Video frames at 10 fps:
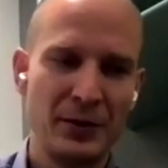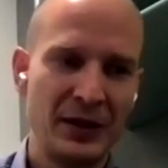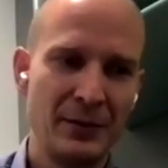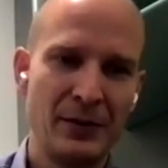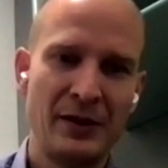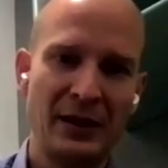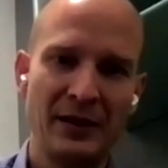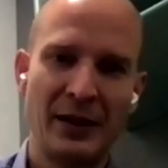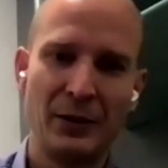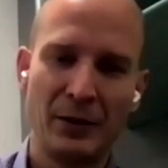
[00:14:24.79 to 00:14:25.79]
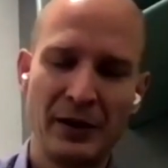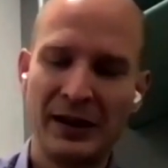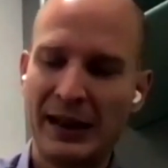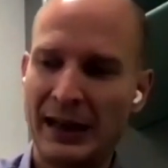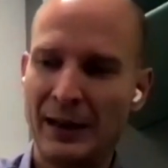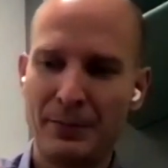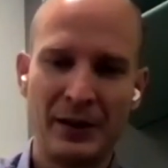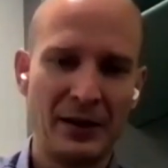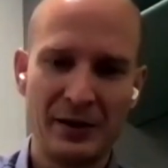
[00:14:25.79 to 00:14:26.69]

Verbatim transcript: to Tibber and downloaded the app and,